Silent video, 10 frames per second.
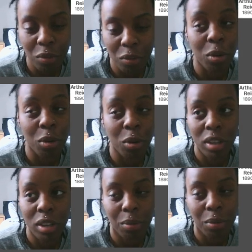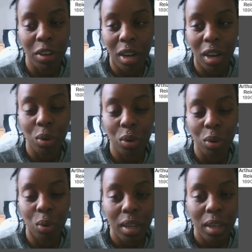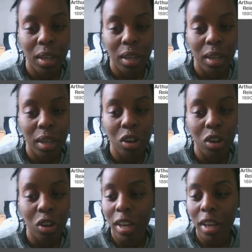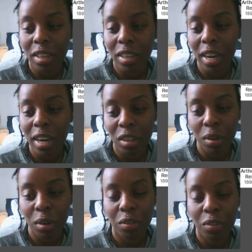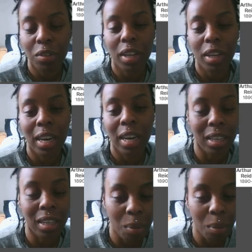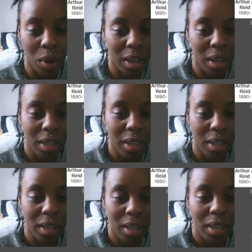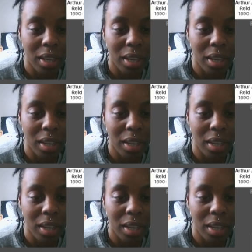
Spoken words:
Elizabeth. Not even majority, I think like all got a St. Elizabeth link somewhere.